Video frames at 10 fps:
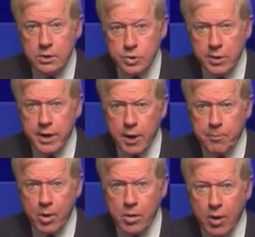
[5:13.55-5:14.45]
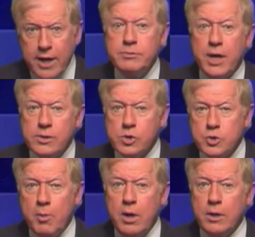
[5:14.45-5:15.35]
During our program, Dr.
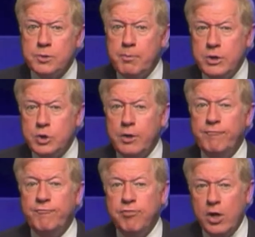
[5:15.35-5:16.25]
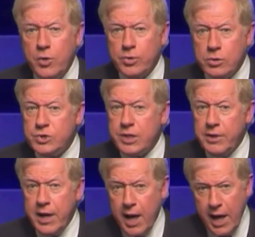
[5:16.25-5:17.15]
Small has mentioned floaters
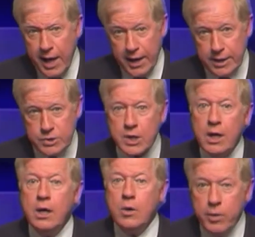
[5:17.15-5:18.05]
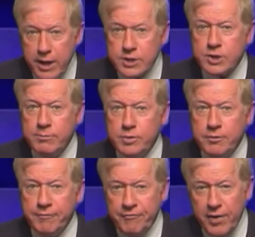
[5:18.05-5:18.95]
in the eyes. We ask him
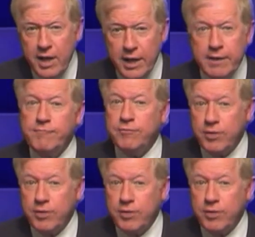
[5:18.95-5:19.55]
to define